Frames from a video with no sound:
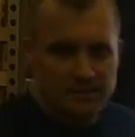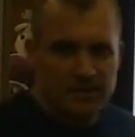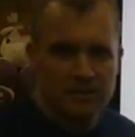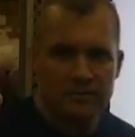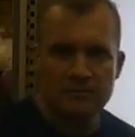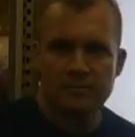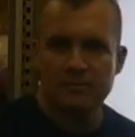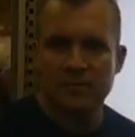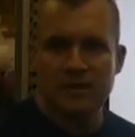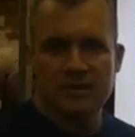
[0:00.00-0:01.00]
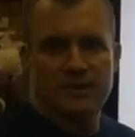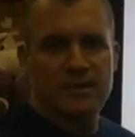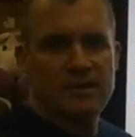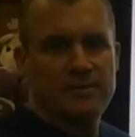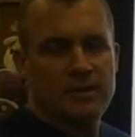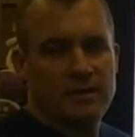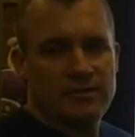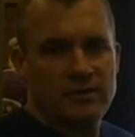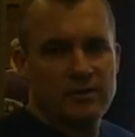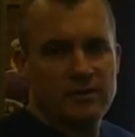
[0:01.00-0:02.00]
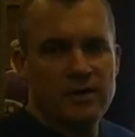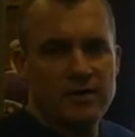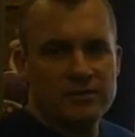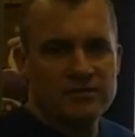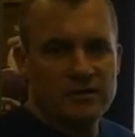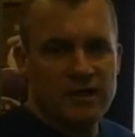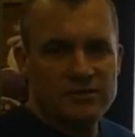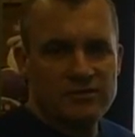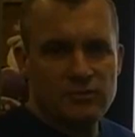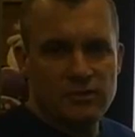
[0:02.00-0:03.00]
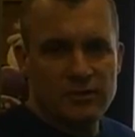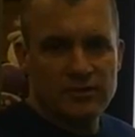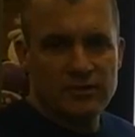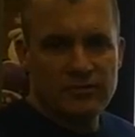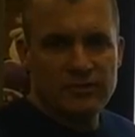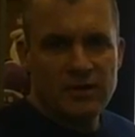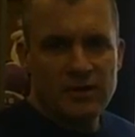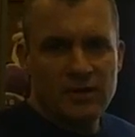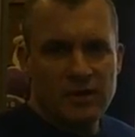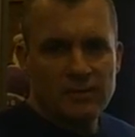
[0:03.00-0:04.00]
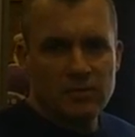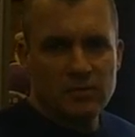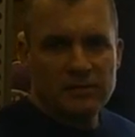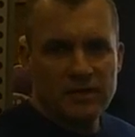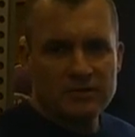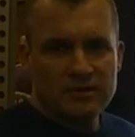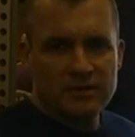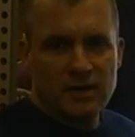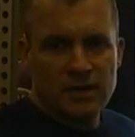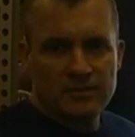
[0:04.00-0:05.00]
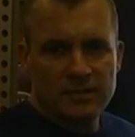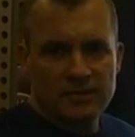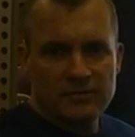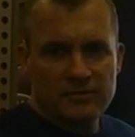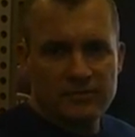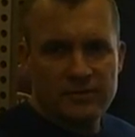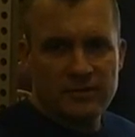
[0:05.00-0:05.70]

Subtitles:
I'm not going to not have my email on there. There's a lot to this. I'm going down to the comments.